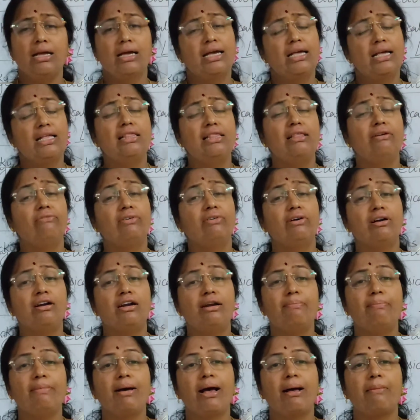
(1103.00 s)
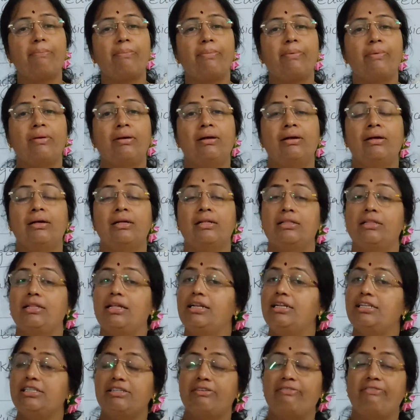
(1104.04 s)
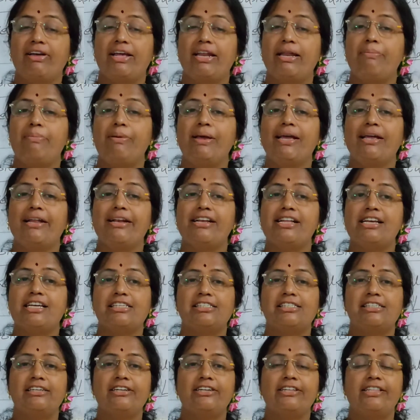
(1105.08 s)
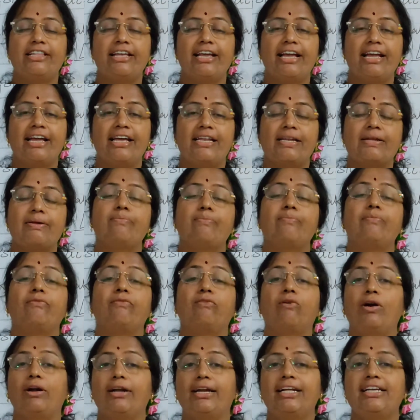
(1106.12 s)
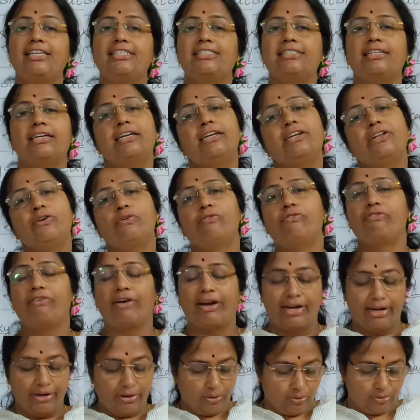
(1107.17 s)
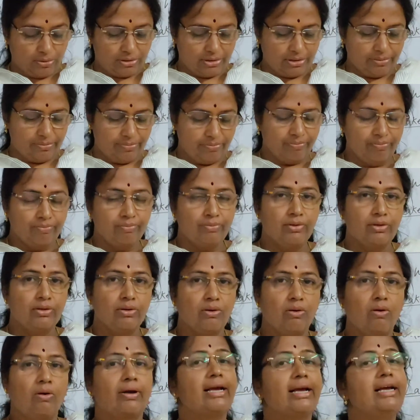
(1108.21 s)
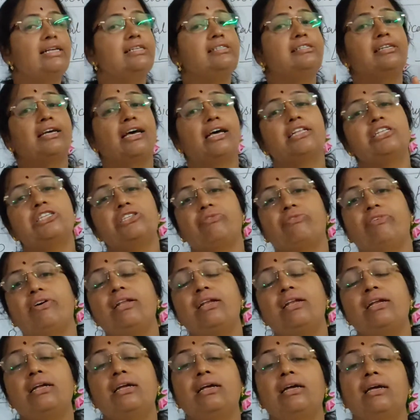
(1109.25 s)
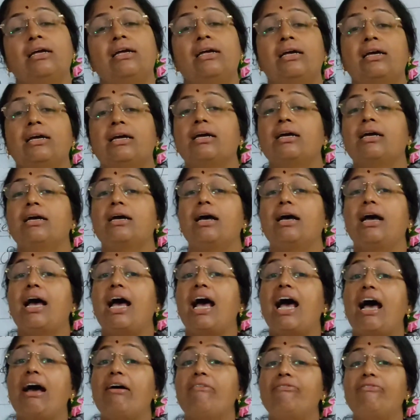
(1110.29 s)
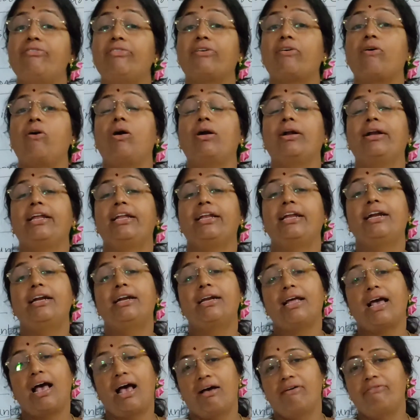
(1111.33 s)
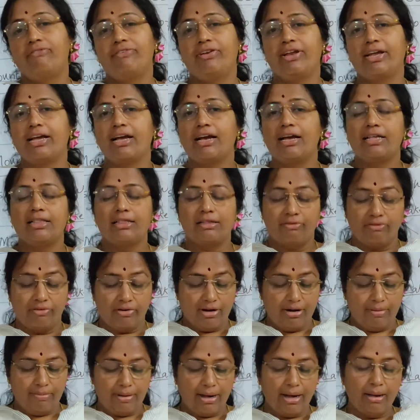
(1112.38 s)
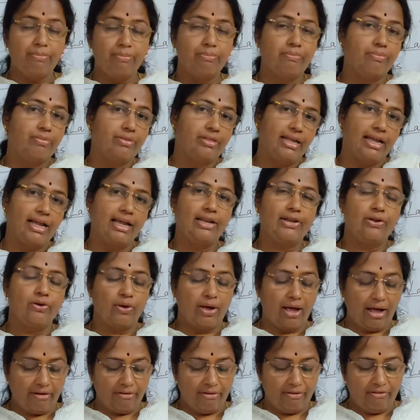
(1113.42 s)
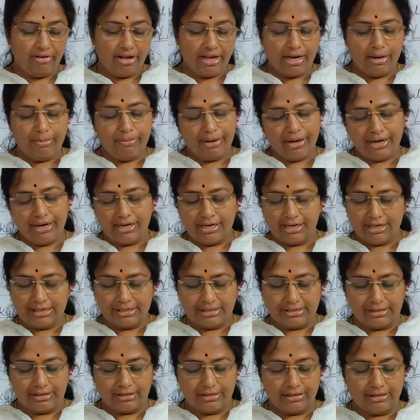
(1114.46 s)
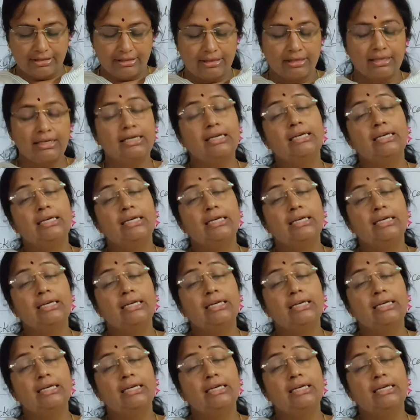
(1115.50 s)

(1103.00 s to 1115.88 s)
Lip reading: in the world map. There is a very big desert there. What is that? You find out. Okay, search for continent Africa in the world map. There you have a very big deserts.